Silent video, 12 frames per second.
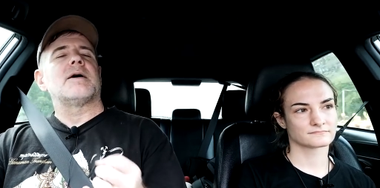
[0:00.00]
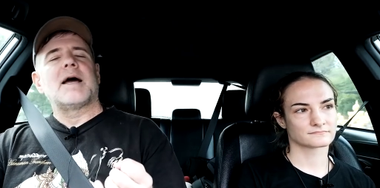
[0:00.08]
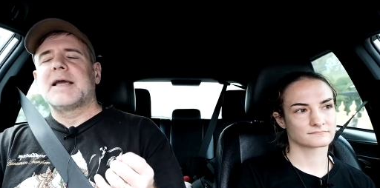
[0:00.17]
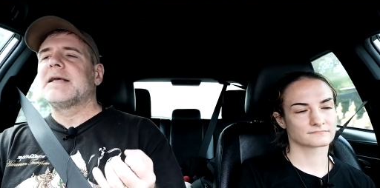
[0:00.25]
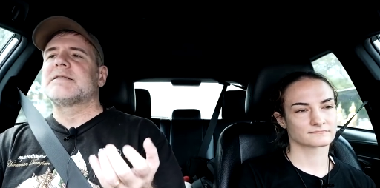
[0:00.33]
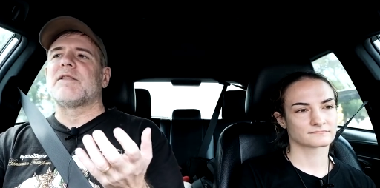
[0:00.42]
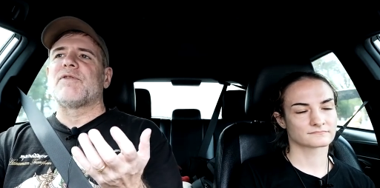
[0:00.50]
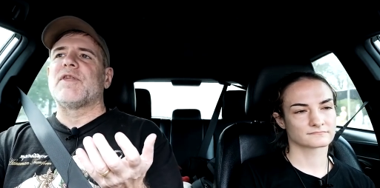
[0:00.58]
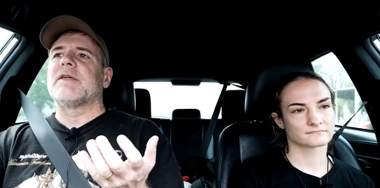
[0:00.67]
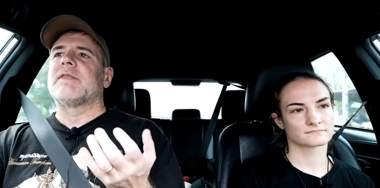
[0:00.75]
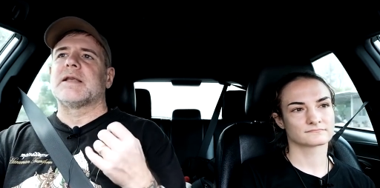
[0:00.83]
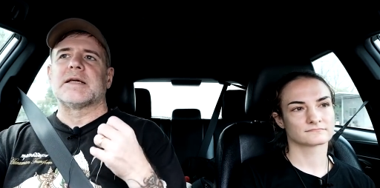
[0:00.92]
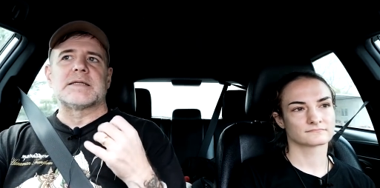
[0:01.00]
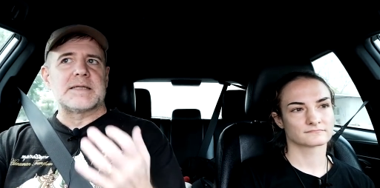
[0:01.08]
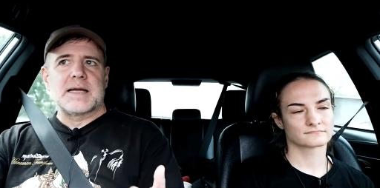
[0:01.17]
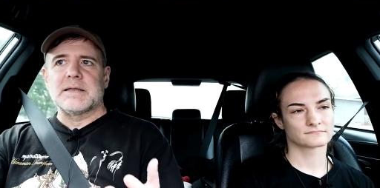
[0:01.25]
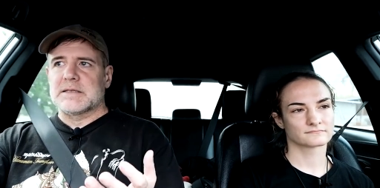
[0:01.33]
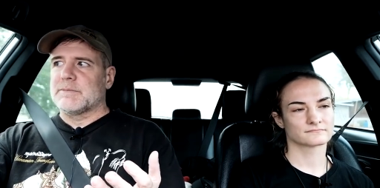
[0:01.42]
Speaker 1: I guess the thing that
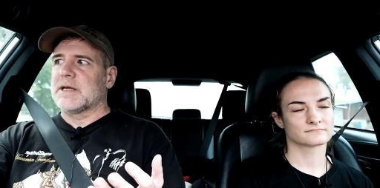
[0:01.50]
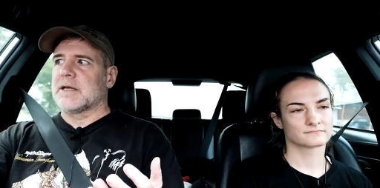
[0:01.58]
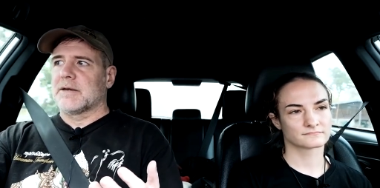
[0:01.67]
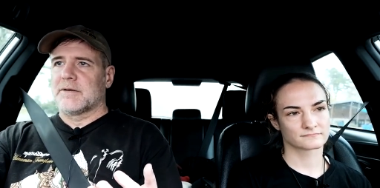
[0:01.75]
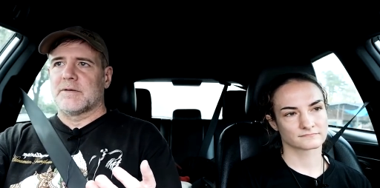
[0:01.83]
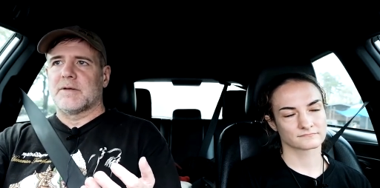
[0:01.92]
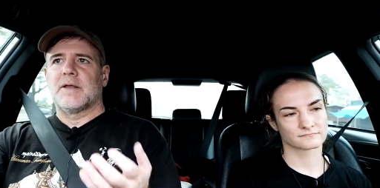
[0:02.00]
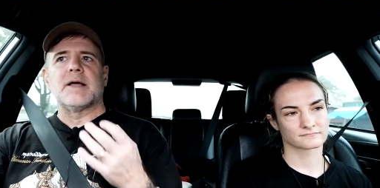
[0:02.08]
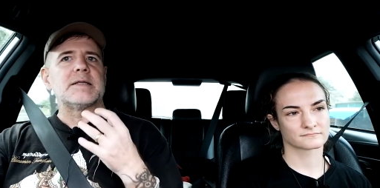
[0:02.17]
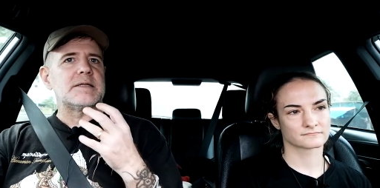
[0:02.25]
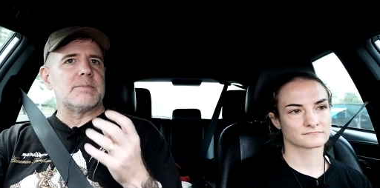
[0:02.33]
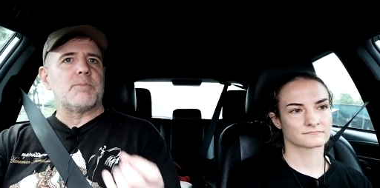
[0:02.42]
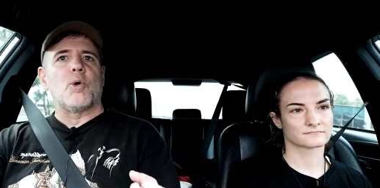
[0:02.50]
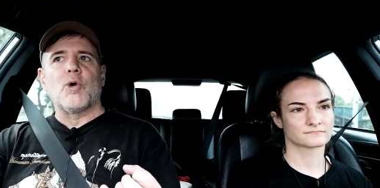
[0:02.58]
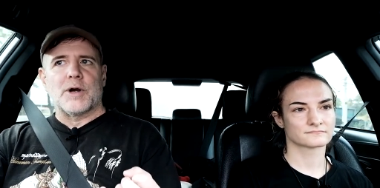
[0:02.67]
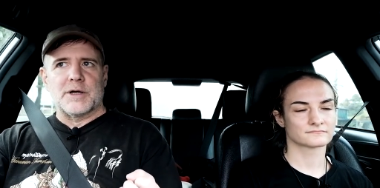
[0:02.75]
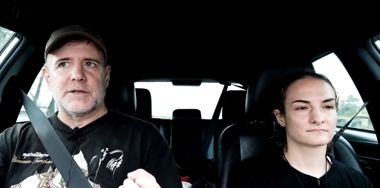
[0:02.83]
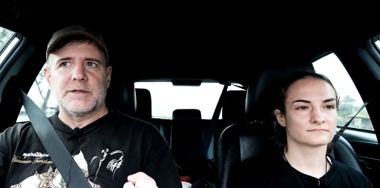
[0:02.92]
excites me and that's
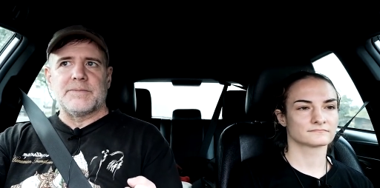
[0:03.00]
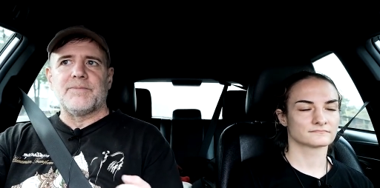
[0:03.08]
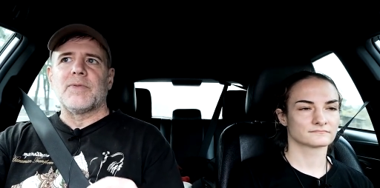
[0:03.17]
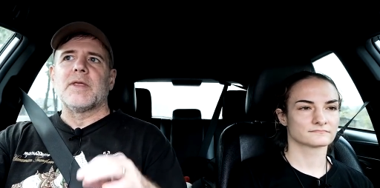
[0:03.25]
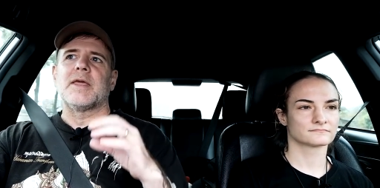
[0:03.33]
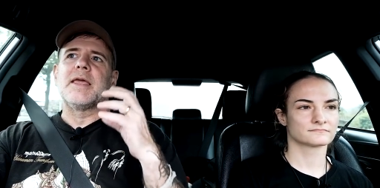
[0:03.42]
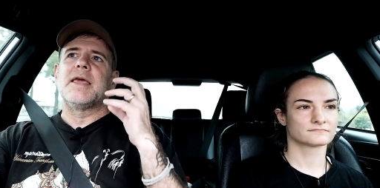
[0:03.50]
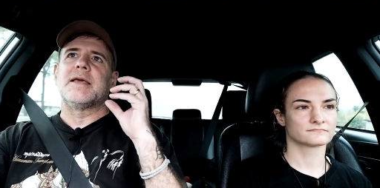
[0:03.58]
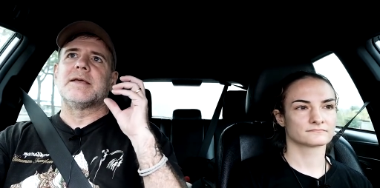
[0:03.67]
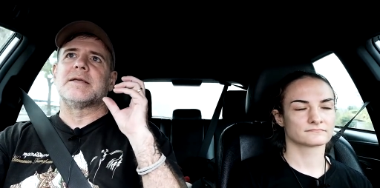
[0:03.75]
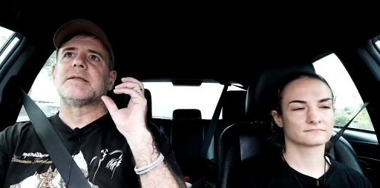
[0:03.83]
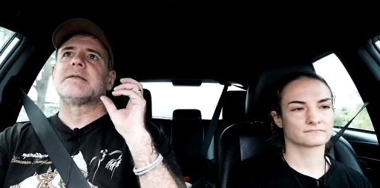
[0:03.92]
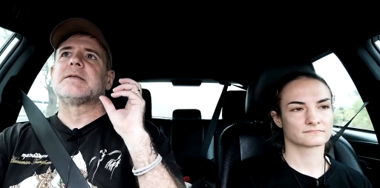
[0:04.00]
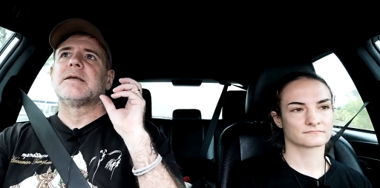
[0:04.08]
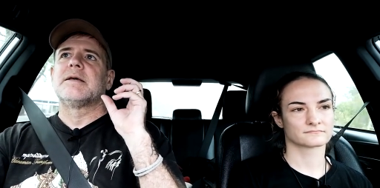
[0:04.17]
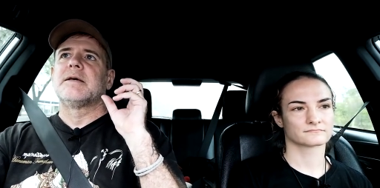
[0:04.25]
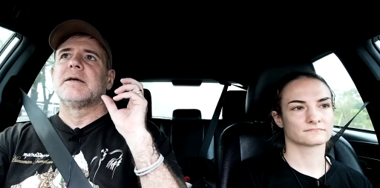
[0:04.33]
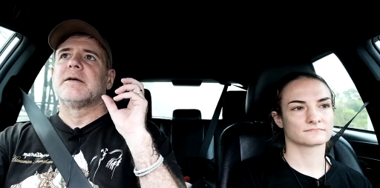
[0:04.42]
important is
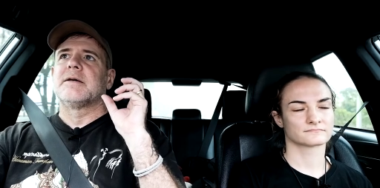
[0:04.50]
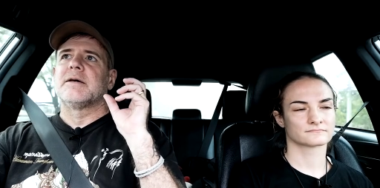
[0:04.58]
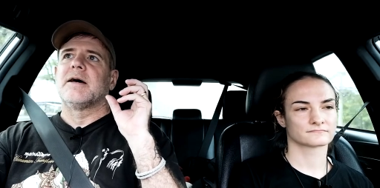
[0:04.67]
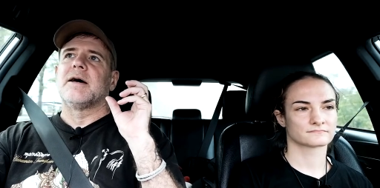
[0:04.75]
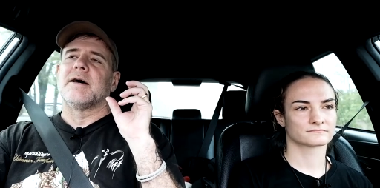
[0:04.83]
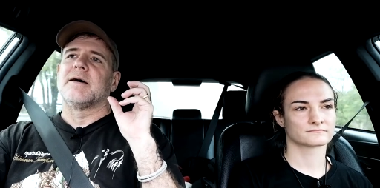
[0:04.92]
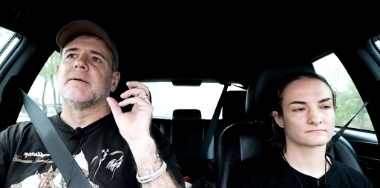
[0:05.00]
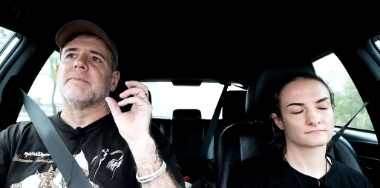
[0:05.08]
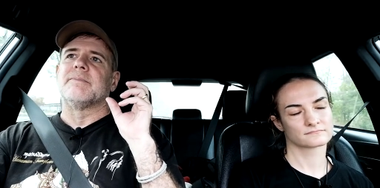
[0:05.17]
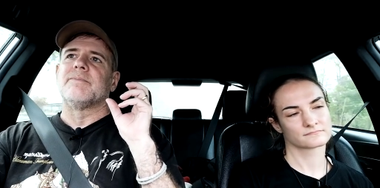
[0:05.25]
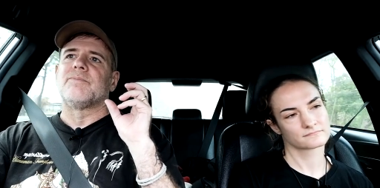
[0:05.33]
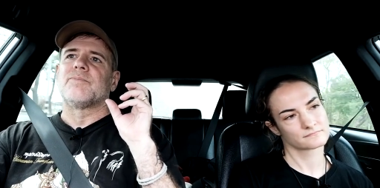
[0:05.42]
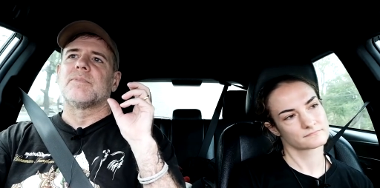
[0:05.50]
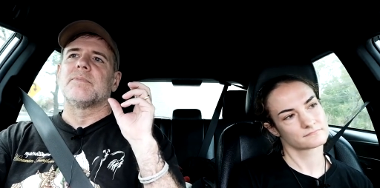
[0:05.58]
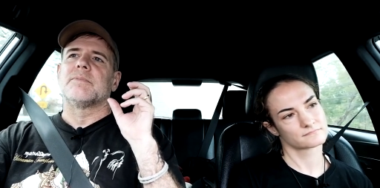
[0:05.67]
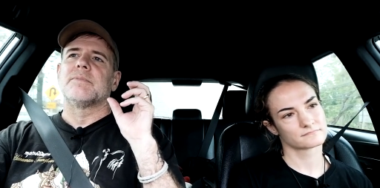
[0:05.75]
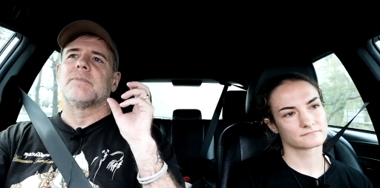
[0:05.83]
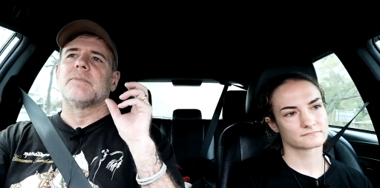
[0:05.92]

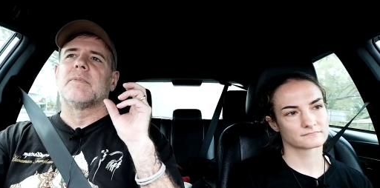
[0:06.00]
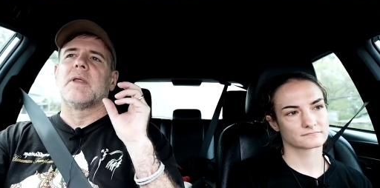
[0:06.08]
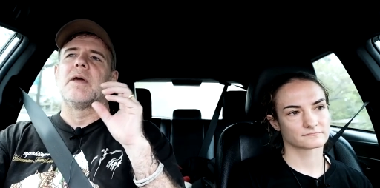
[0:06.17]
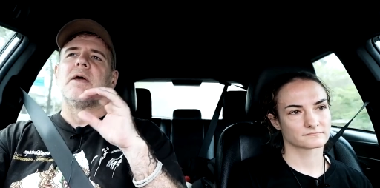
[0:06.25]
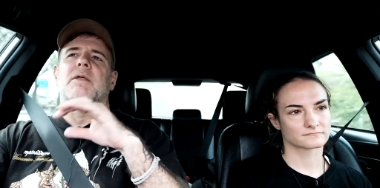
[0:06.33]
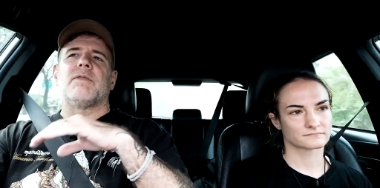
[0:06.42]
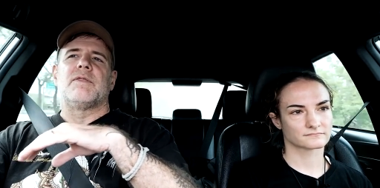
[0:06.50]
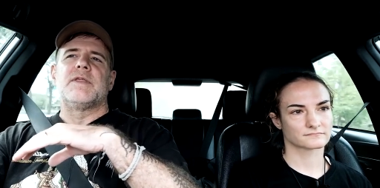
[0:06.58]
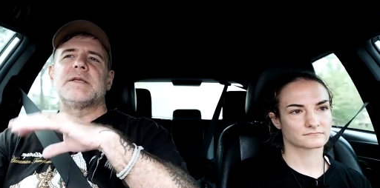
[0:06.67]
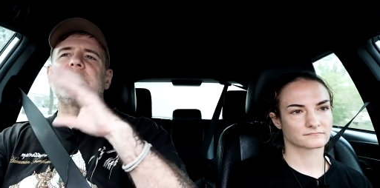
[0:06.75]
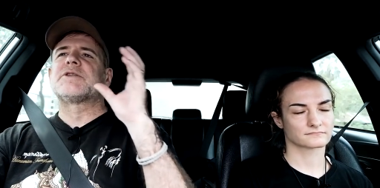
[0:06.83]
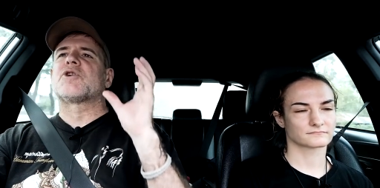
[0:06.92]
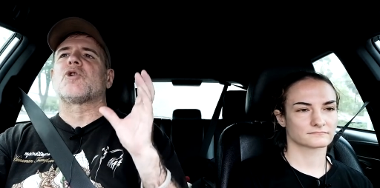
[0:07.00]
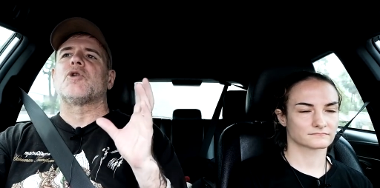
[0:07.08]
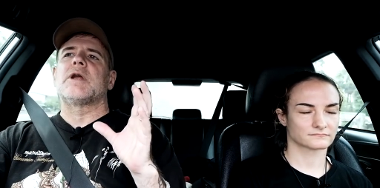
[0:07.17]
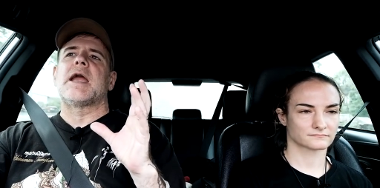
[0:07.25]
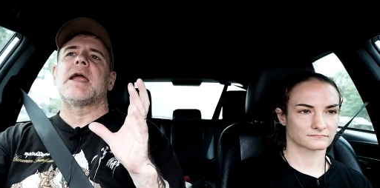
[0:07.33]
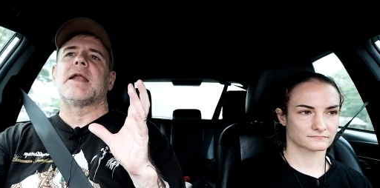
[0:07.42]
um, this is
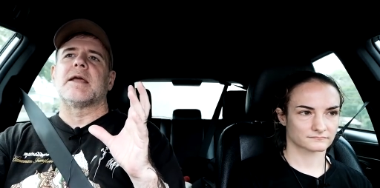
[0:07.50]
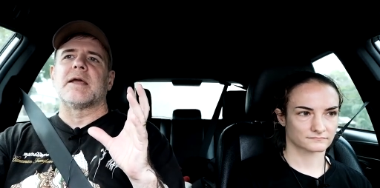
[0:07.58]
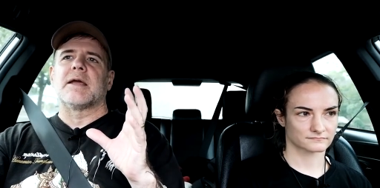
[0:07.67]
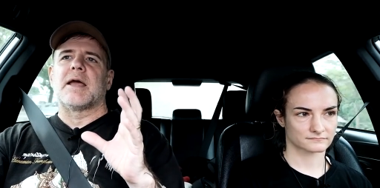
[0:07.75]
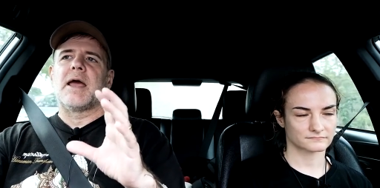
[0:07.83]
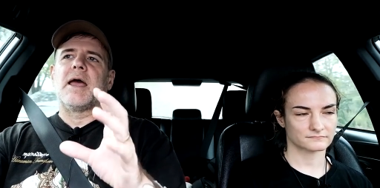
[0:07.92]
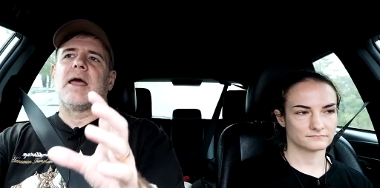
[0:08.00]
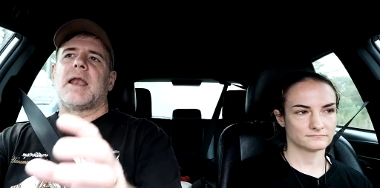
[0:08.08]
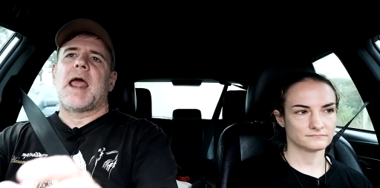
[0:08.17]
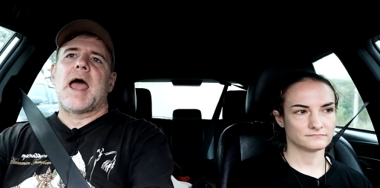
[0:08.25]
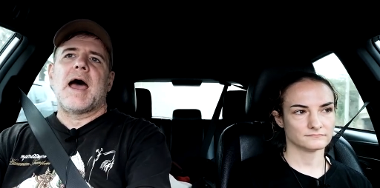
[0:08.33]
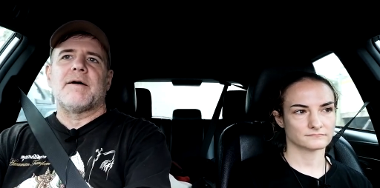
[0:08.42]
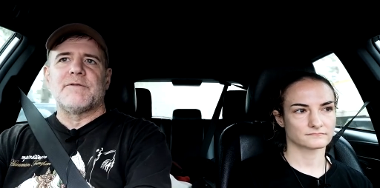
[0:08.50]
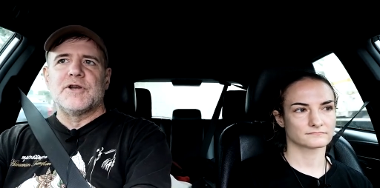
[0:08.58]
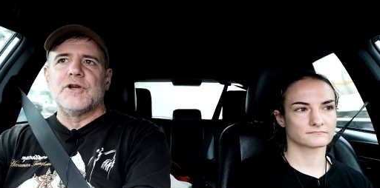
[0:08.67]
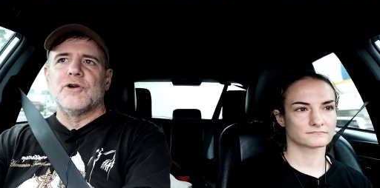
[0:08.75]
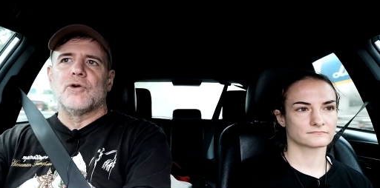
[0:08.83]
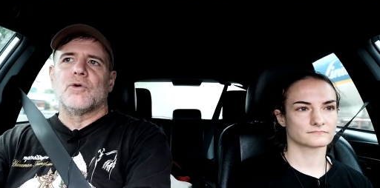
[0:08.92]
creating an
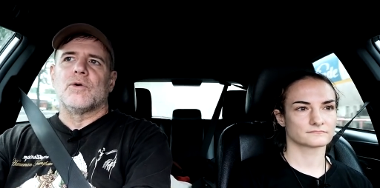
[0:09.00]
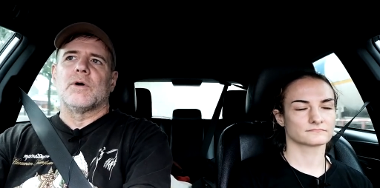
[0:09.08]
avenue